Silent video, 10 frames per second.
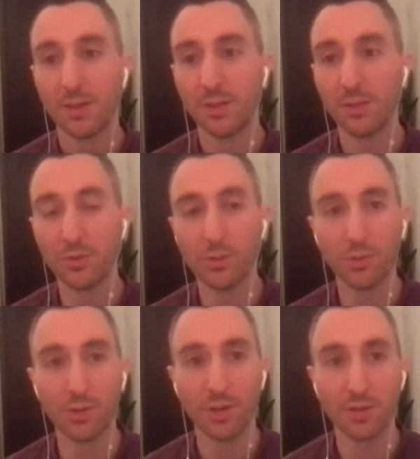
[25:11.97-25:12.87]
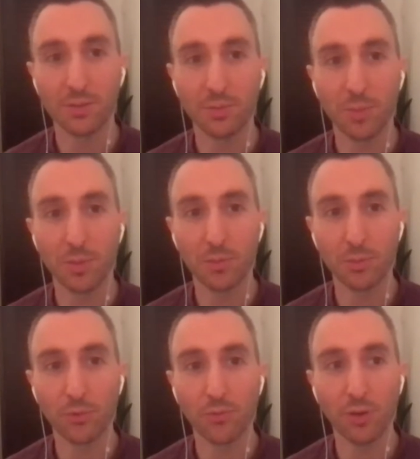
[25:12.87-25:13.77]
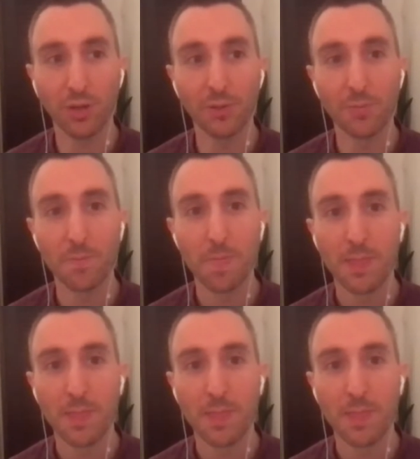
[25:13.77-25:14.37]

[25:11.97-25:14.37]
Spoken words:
If the owner has a public profile,